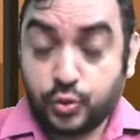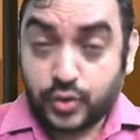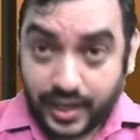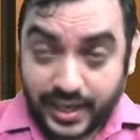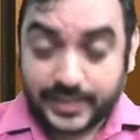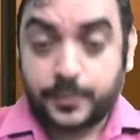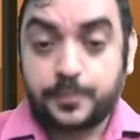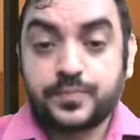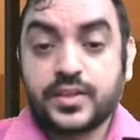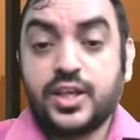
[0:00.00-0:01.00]
to collect
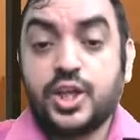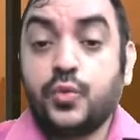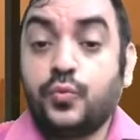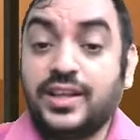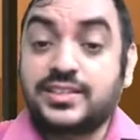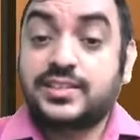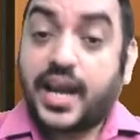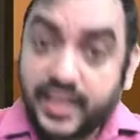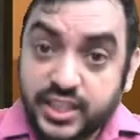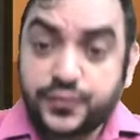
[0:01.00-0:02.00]
will
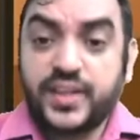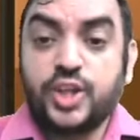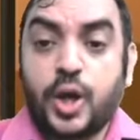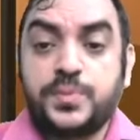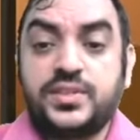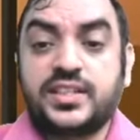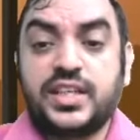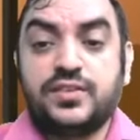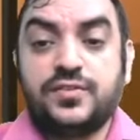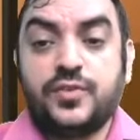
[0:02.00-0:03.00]
satisfy the
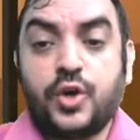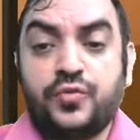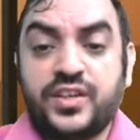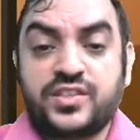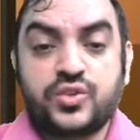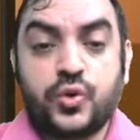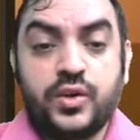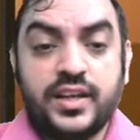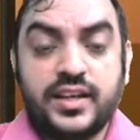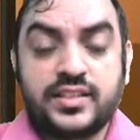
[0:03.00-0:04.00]
objective of its
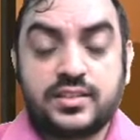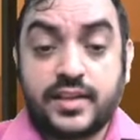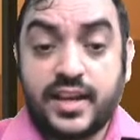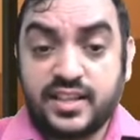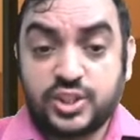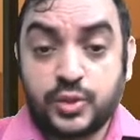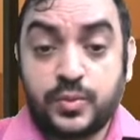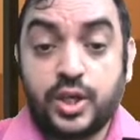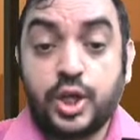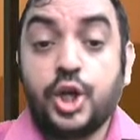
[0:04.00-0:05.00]
holding its trade
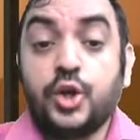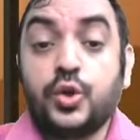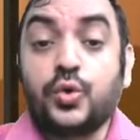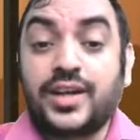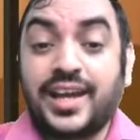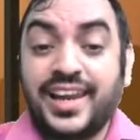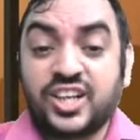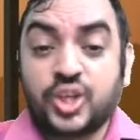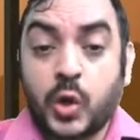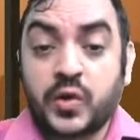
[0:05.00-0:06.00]
receivable to
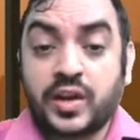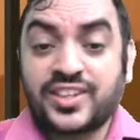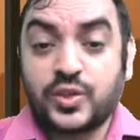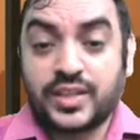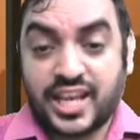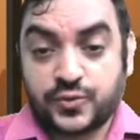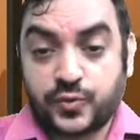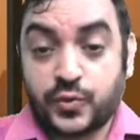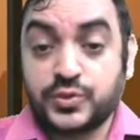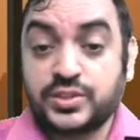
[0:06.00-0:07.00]
collect contractual cash
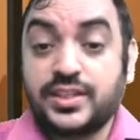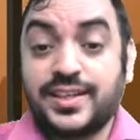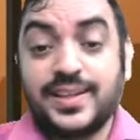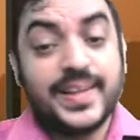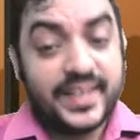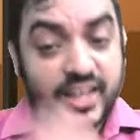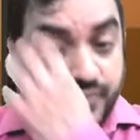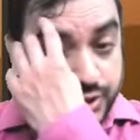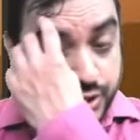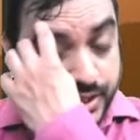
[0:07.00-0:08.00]
flows till the end
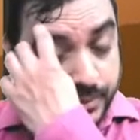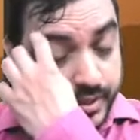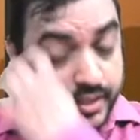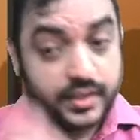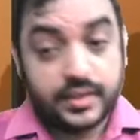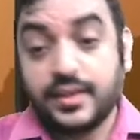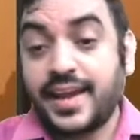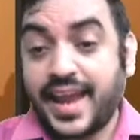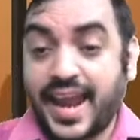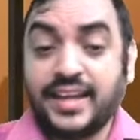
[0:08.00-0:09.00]
of maturity period
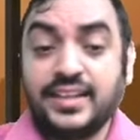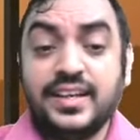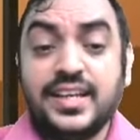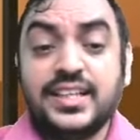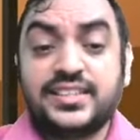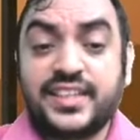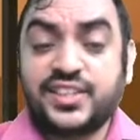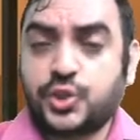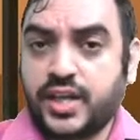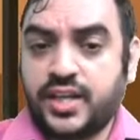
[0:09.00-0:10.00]
and
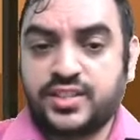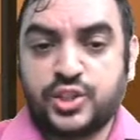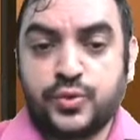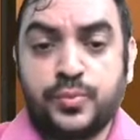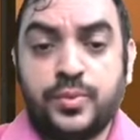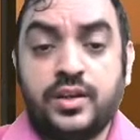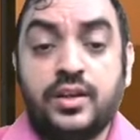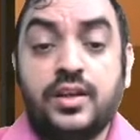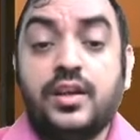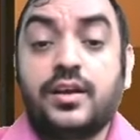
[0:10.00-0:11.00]
such trade
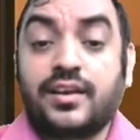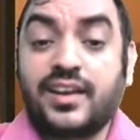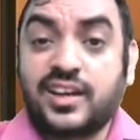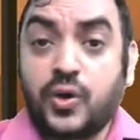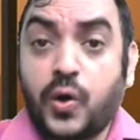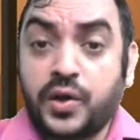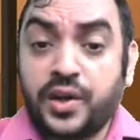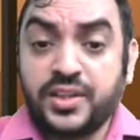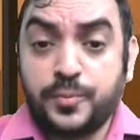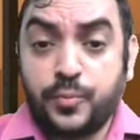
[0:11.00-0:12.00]
receivable
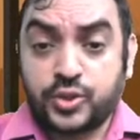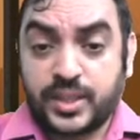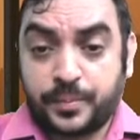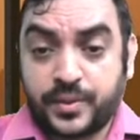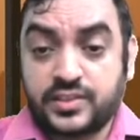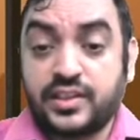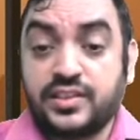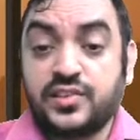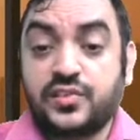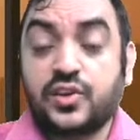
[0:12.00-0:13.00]
record in the books
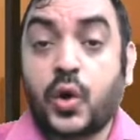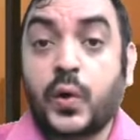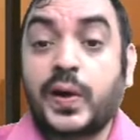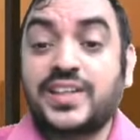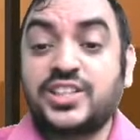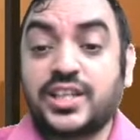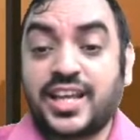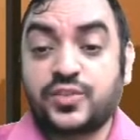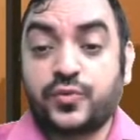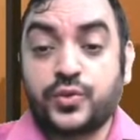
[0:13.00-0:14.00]
represents contractual
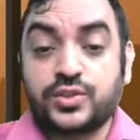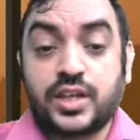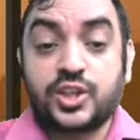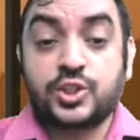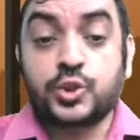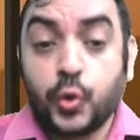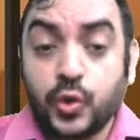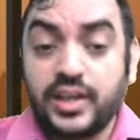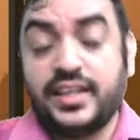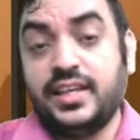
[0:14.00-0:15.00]
cash flows are
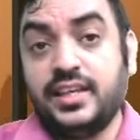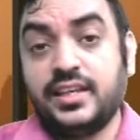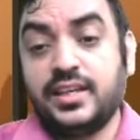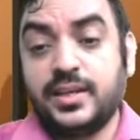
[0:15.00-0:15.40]
solely